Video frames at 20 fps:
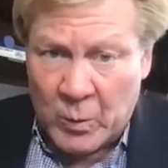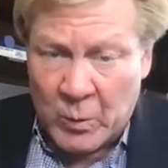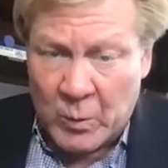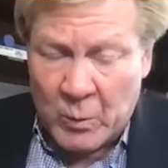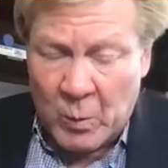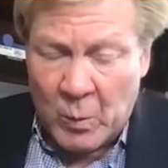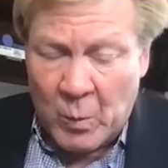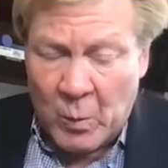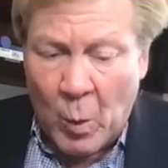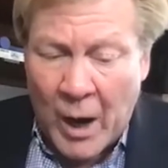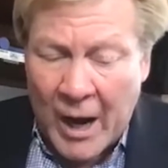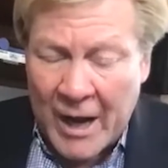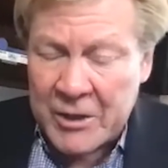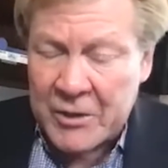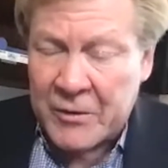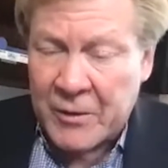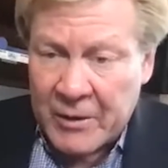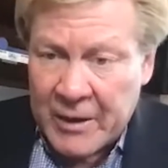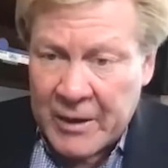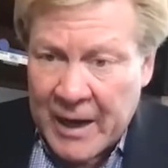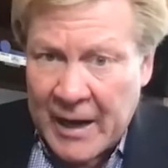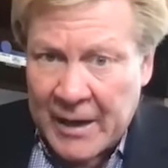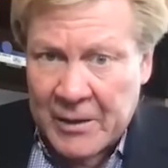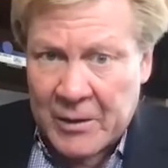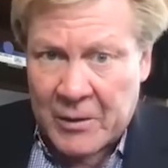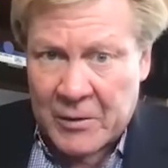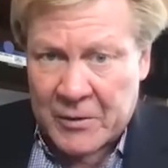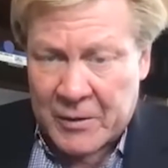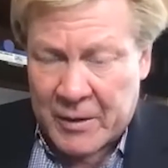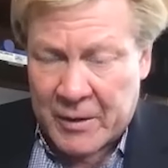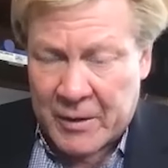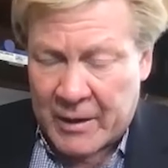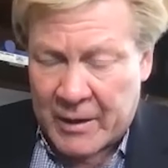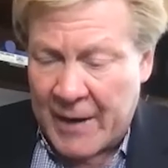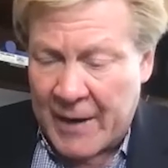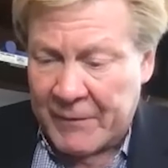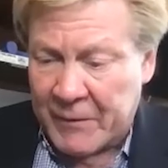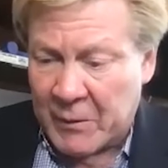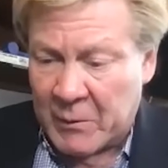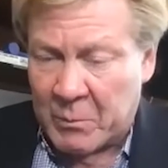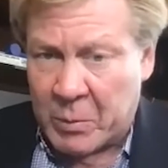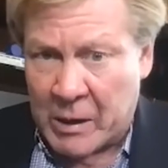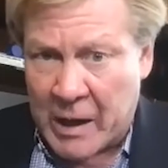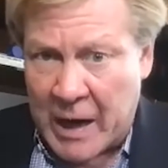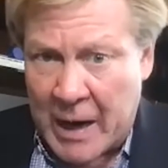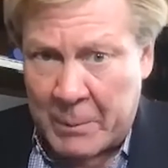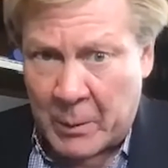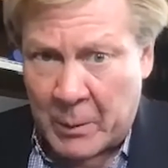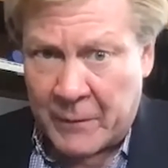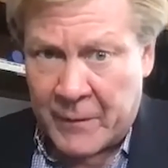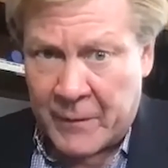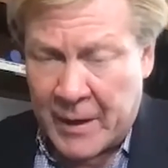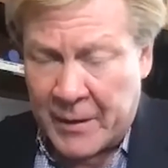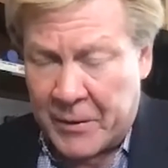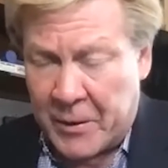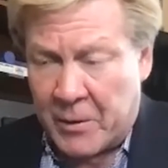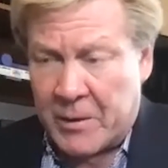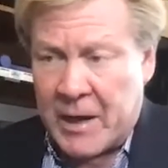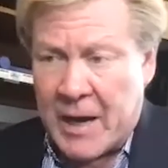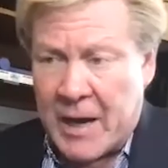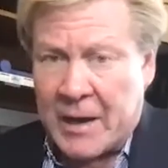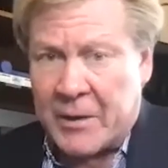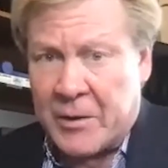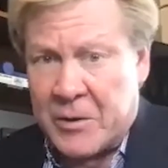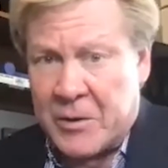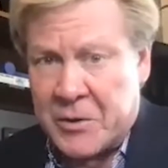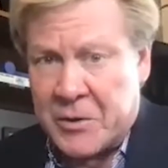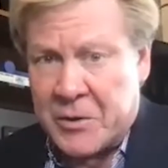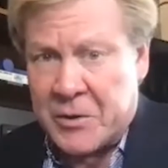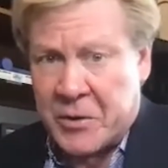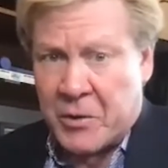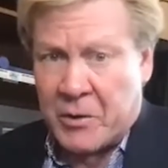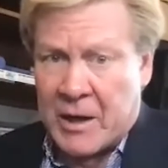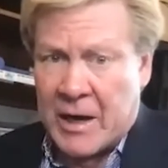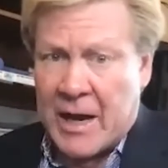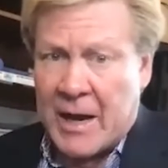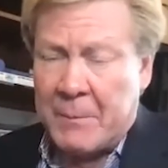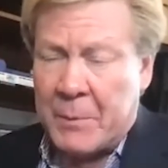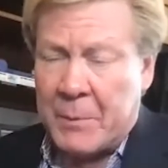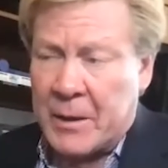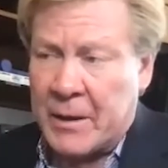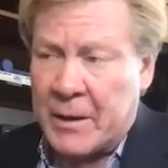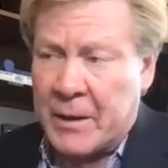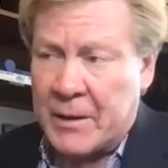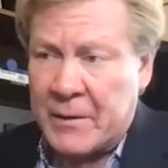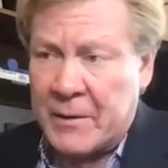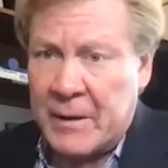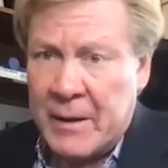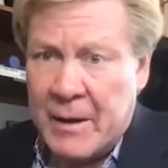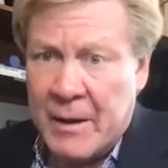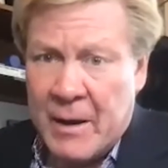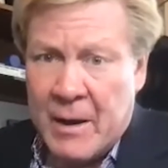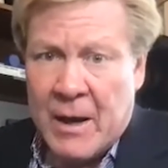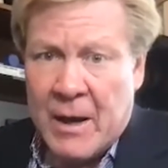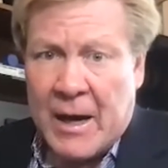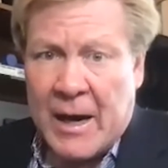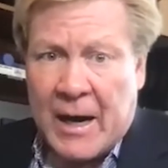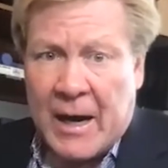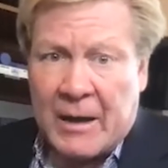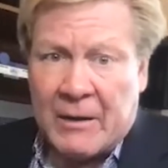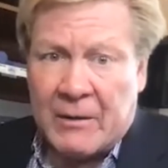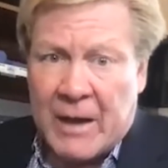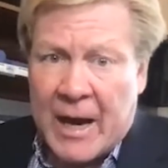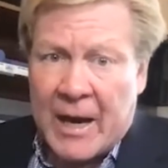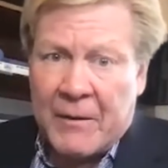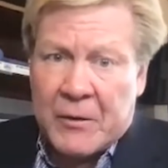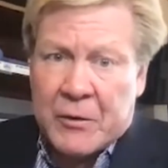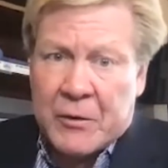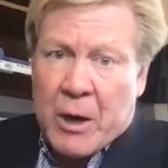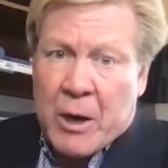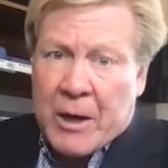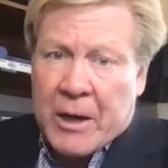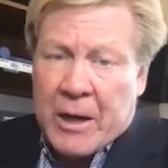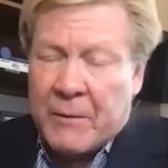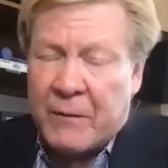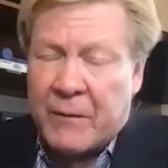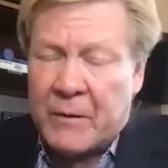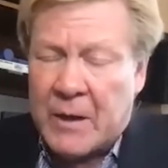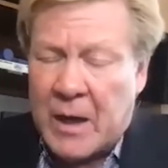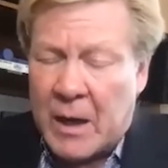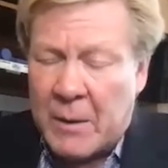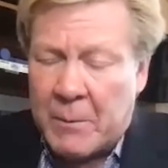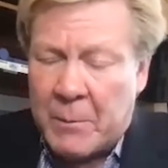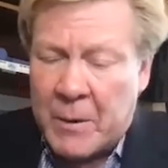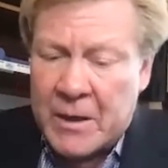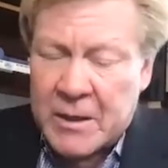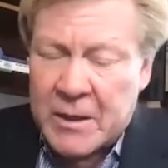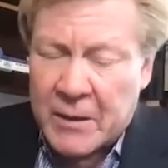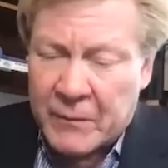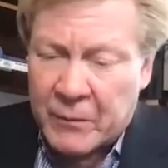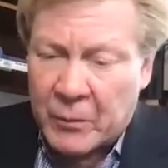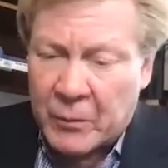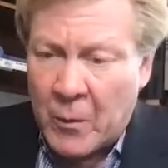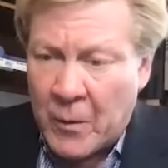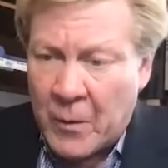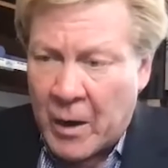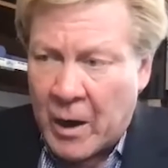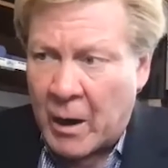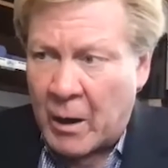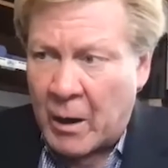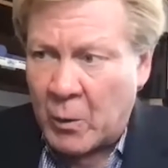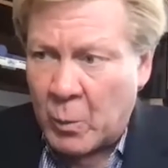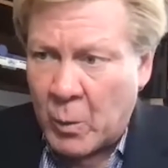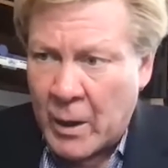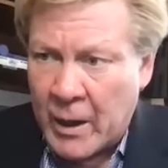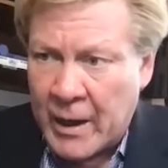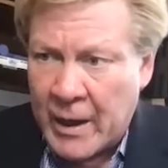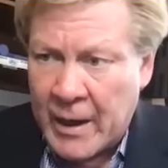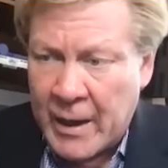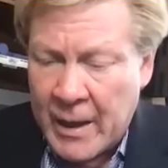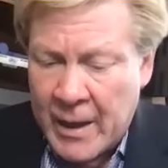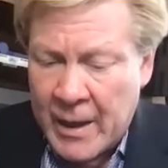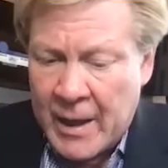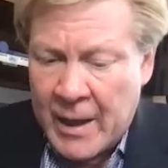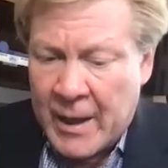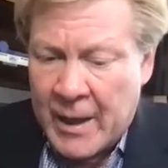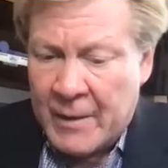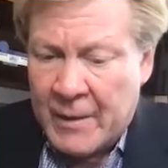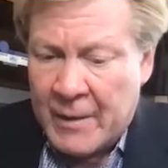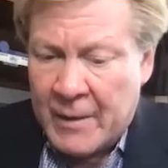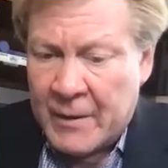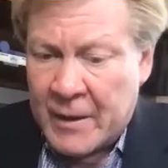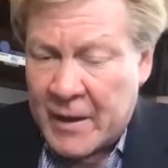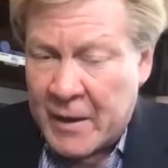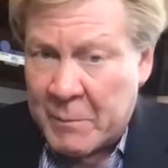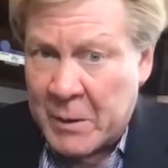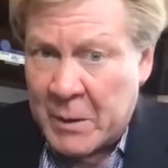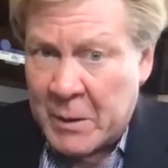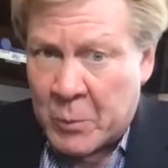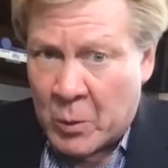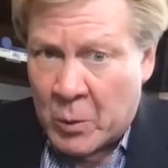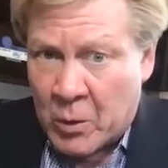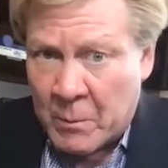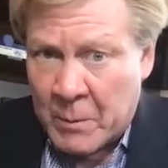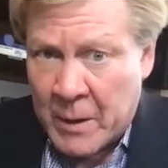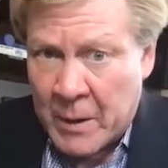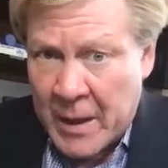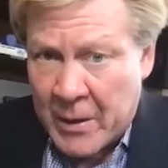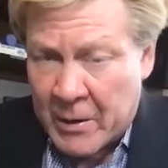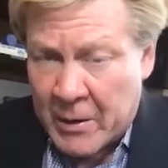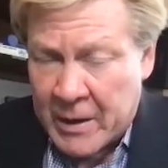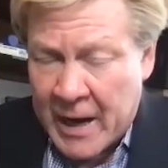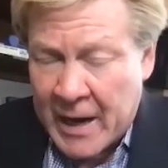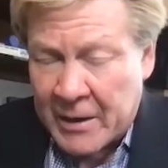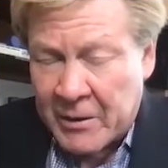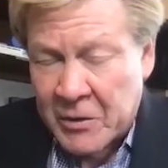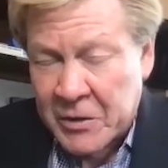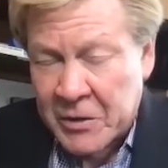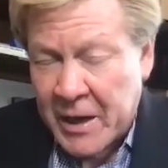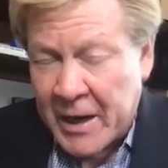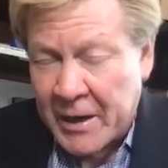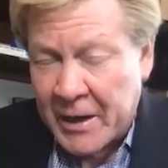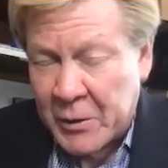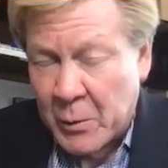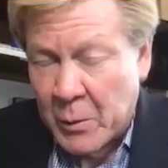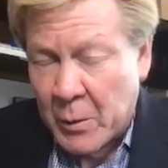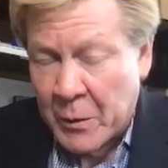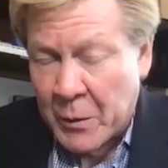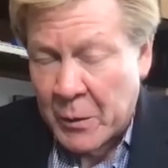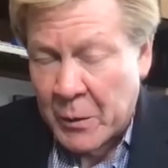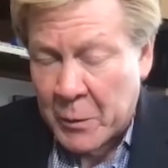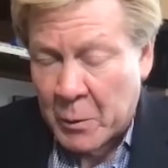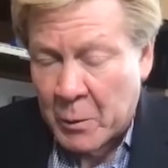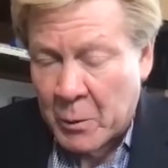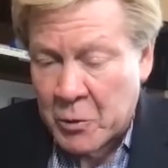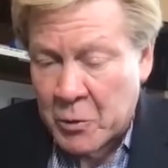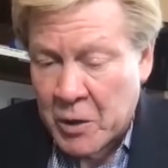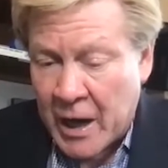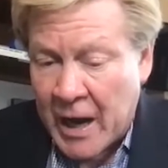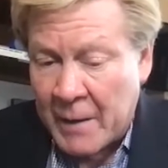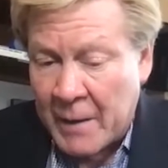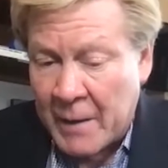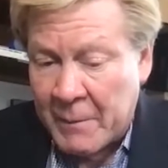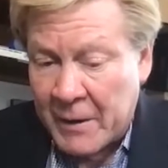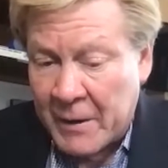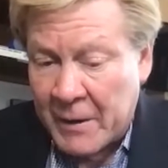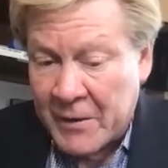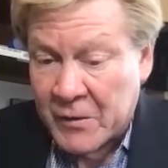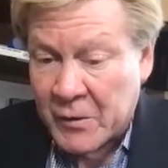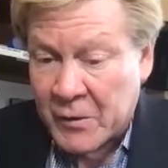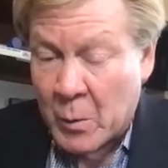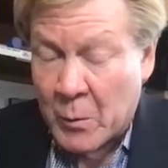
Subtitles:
watch their doctors. They have to properly vet their doctors, and they're competent. A lot of the trucking companies have learned the hard way that they've been burned by their doctors not doing a thorough job. And so they